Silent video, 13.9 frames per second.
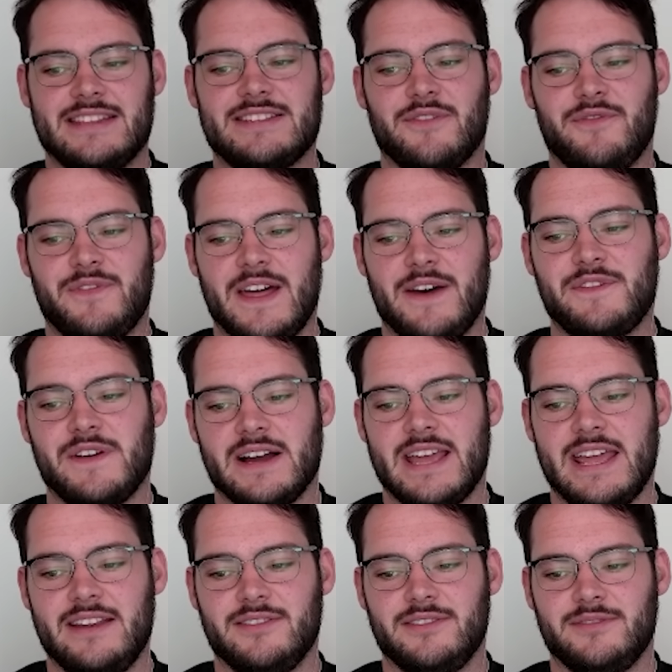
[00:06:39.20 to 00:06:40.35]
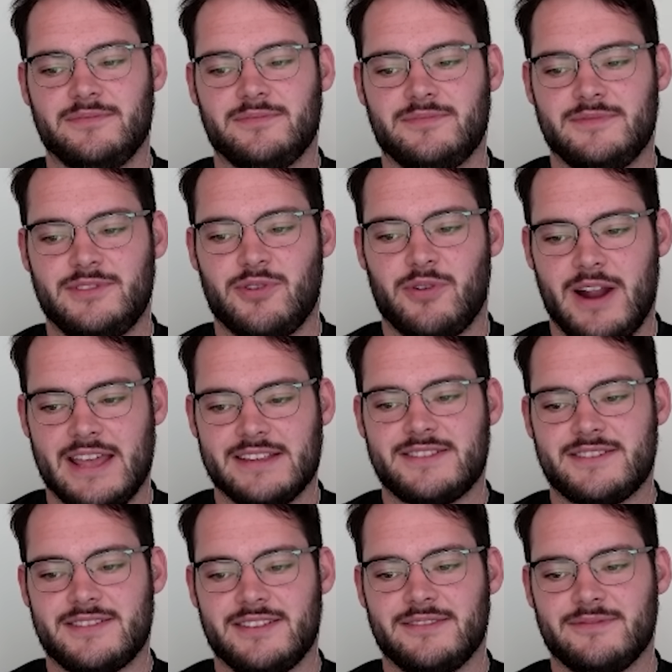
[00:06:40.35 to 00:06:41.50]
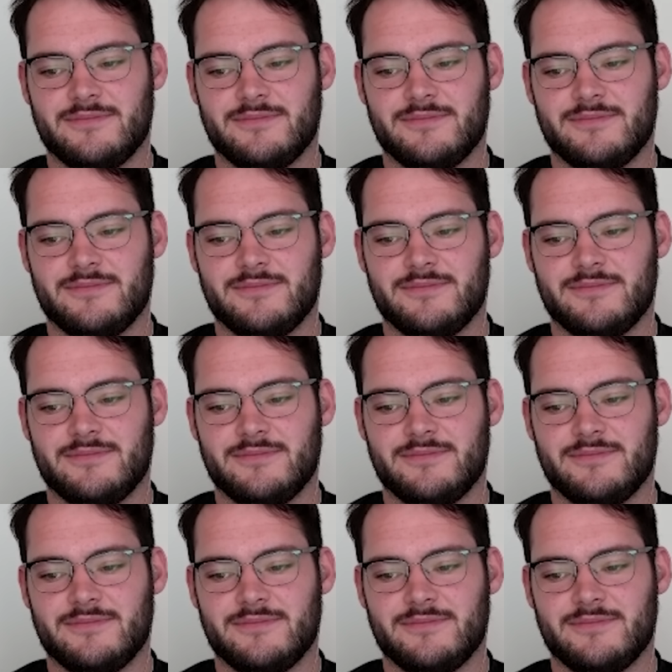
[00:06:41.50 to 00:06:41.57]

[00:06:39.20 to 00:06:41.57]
It's a the fucking Christ.